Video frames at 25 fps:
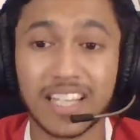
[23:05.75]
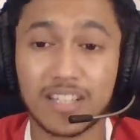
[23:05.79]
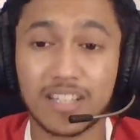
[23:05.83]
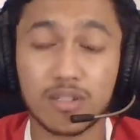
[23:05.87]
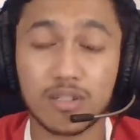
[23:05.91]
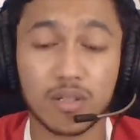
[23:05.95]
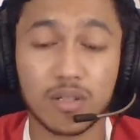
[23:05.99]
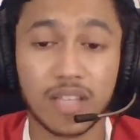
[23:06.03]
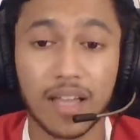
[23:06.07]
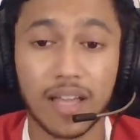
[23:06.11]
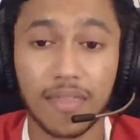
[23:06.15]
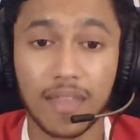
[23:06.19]
Is
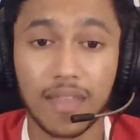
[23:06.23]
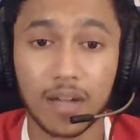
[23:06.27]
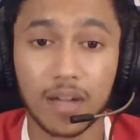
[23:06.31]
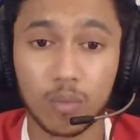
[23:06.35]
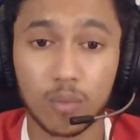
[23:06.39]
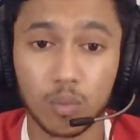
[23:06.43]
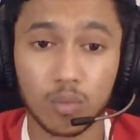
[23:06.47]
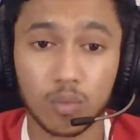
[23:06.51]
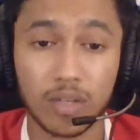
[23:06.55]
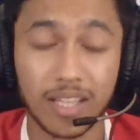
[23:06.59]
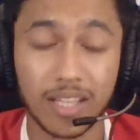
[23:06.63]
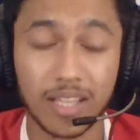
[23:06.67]
to get
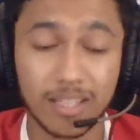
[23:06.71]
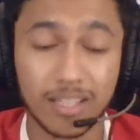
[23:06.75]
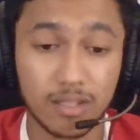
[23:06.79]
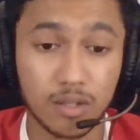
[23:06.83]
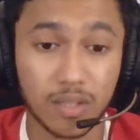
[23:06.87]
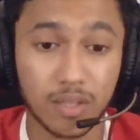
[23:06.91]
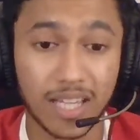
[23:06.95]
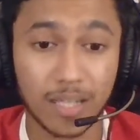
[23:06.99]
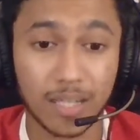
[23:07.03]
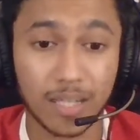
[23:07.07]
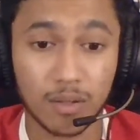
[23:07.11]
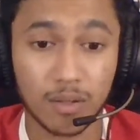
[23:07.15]

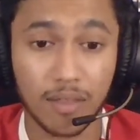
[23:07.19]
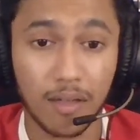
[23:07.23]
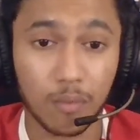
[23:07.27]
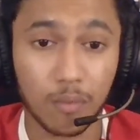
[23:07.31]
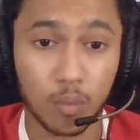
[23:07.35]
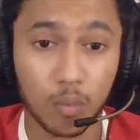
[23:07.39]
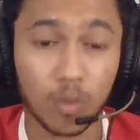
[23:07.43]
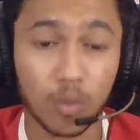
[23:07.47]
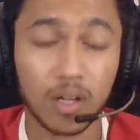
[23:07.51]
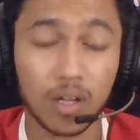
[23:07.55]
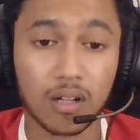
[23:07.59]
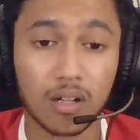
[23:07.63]
to
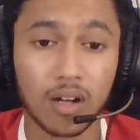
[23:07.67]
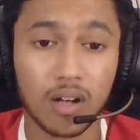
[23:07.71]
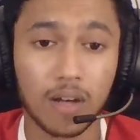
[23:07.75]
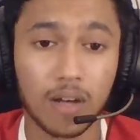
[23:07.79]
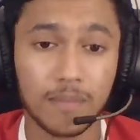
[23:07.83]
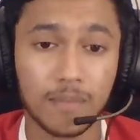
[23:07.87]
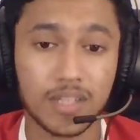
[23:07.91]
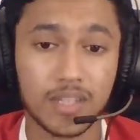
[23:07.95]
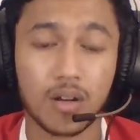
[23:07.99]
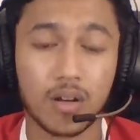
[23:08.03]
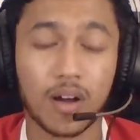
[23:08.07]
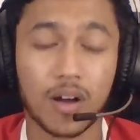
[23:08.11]
that World
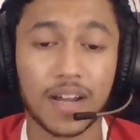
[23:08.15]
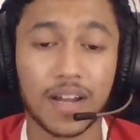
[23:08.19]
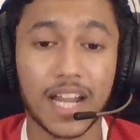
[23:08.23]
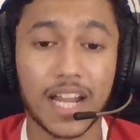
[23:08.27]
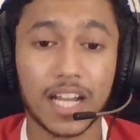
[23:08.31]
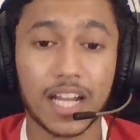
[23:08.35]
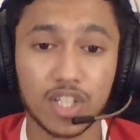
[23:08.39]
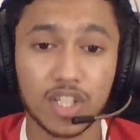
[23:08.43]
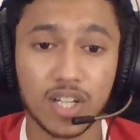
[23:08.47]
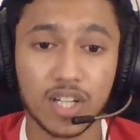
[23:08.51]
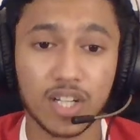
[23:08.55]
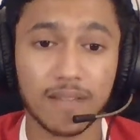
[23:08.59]
Cup squad and
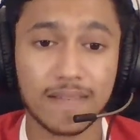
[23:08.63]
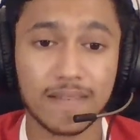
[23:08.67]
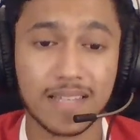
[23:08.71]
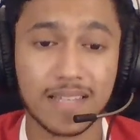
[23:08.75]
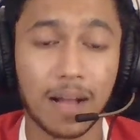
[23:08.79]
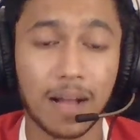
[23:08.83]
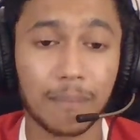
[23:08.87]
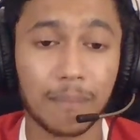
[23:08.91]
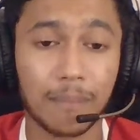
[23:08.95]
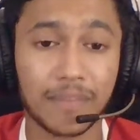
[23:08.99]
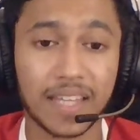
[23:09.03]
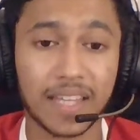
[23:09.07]
achieve
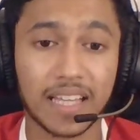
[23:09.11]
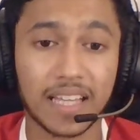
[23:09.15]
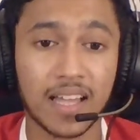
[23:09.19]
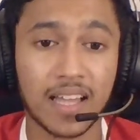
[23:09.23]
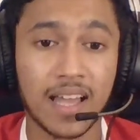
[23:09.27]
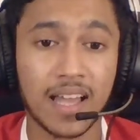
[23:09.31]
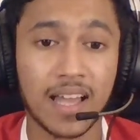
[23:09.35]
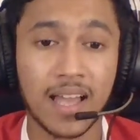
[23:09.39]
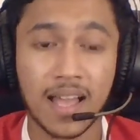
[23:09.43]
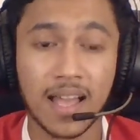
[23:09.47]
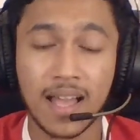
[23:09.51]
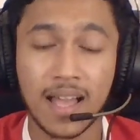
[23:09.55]
something
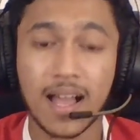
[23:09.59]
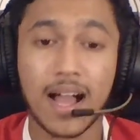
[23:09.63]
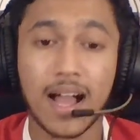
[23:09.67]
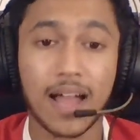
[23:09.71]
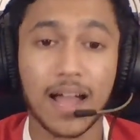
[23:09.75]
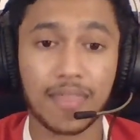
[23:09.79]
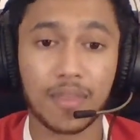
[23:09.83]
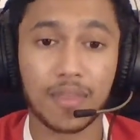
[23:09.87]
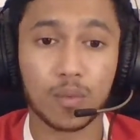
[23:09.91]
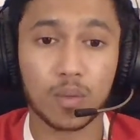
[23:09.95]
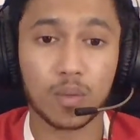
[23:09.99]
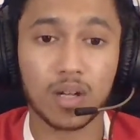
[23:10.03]

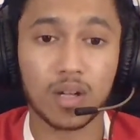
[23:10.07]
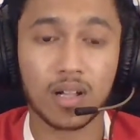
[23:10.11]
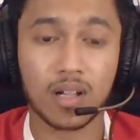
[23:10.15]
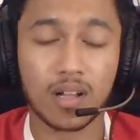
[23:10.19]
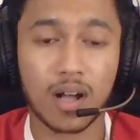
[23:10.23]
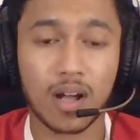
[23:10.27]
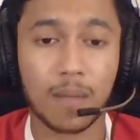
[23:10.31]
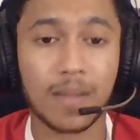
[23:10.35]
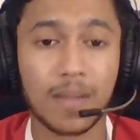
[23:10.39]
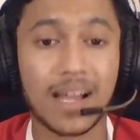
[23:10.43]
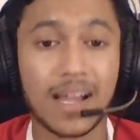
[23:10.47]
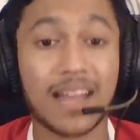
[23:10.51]
at the World
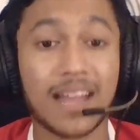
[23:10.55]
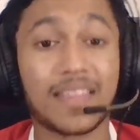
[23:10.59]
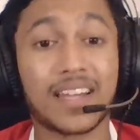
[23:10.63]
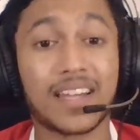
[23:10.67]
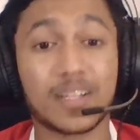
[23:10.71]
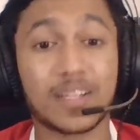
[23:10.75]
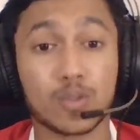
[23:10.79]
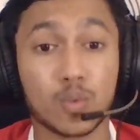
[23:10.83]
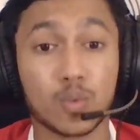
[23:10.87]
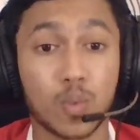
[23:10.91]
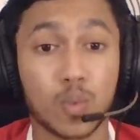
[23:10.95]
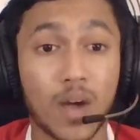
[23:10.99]
Cup, and that
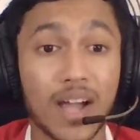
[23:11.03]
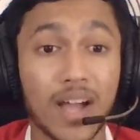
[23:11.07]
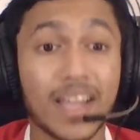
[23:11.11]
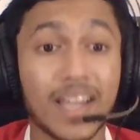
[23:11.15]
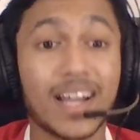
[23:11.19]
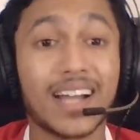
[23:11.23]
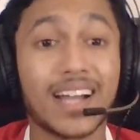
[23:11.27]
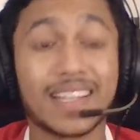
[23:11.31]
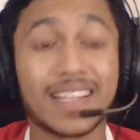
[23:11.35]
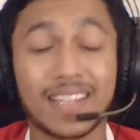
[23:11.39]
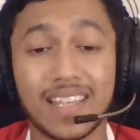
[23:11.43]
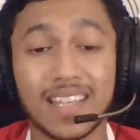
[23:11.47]
is why
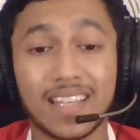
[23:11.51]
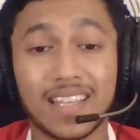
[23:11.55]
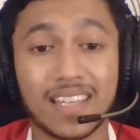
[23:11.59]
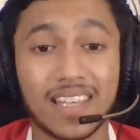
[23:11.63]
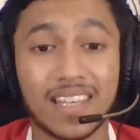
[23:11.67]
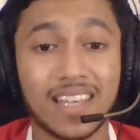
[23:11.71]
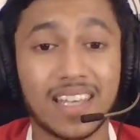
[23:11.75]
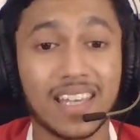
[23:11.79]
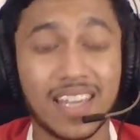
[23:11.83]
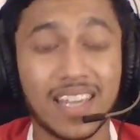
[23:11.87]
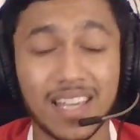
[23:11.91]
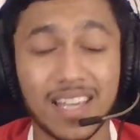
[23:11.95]
I think
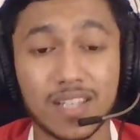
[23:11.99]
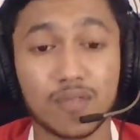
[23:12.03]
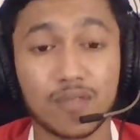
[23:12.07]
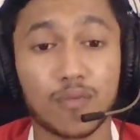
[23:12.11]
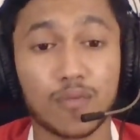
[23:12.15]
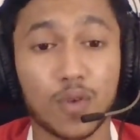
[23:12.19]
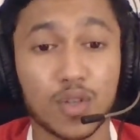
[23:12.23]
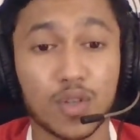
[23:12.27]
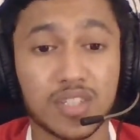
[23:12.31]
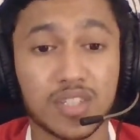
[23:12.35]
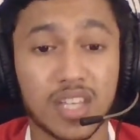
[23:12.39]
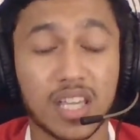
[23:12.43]
he is
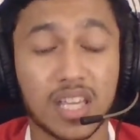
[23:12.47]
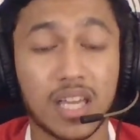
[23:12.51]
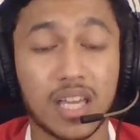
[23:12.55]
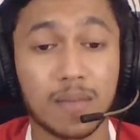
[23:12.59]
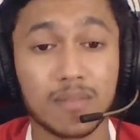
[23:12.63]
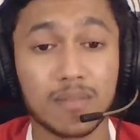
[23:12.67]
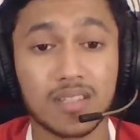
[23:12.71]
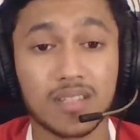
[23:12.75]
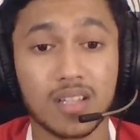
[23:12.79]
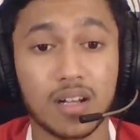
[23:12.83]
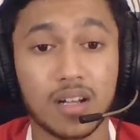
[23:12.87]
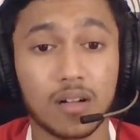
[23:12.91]
forcing
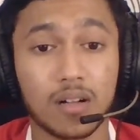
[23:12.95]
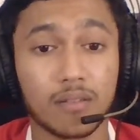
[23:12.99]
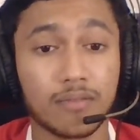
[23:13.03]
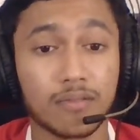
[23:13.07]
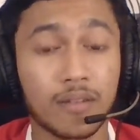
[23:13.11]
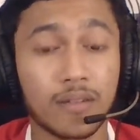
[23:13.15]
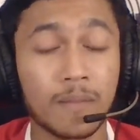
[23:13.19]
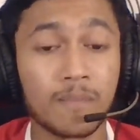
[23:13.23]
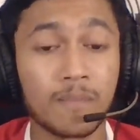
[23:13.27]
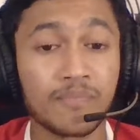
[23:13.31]
himself